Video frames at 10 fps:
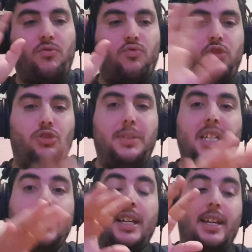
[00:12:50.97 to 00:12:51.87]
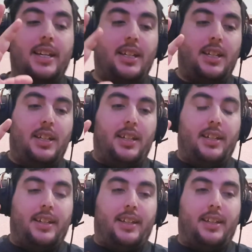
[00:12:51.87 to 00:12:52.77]
Ruby
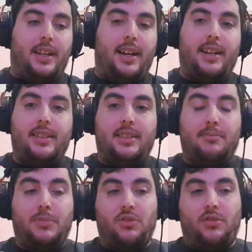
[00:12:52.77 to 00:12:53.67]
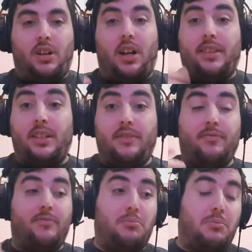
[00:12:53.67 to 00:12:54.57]
had I think,
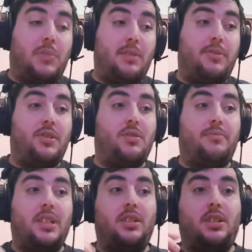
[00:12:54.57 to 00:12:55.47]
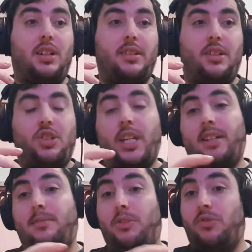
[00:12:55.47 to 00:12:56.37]
in my personal opinion, I think she had
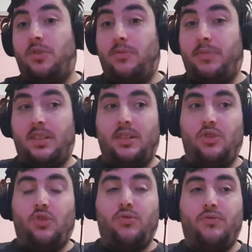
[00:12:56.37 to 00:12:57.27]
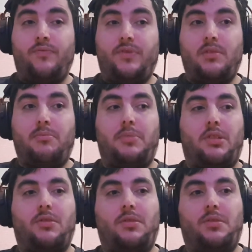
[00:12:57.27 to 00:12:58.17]
the most potential,
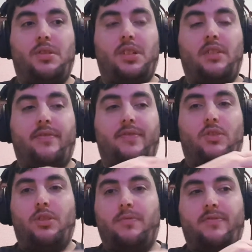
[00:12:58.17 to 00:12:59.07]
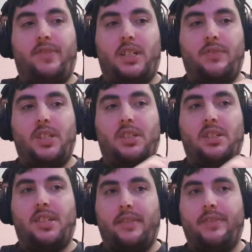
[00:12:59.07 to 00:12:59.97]
because if Volume 5, 6 and
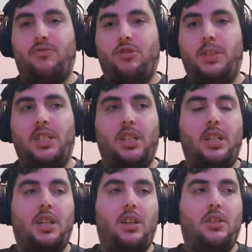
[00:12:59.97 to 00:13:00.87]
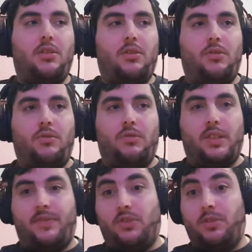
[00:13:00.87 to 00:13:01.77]
7 Ruby was
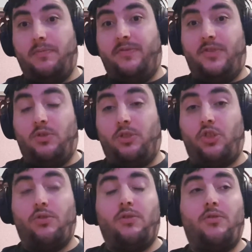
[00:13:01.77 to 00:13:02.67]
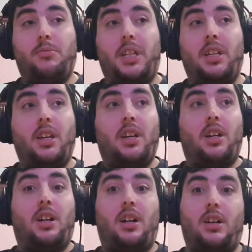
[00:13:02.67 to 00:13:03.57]
Volume 4 Short Ruby,
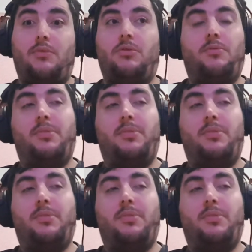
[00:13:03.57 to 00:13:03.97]
I would